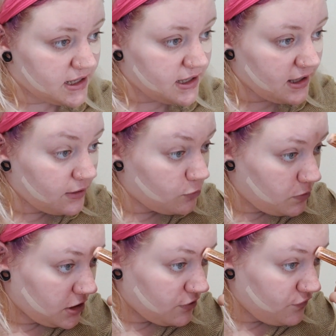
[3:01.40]
thinking it
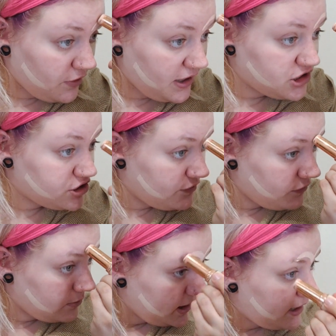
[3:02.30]
would be a good foundation
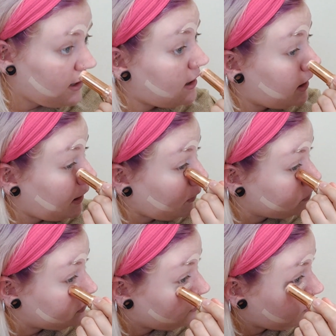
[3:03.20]
for me, and it
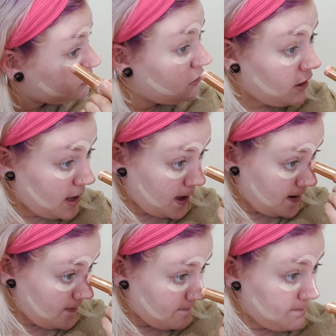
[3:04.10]
was not.
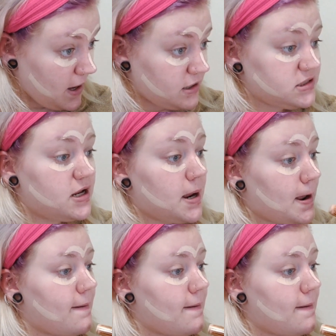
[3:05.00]
But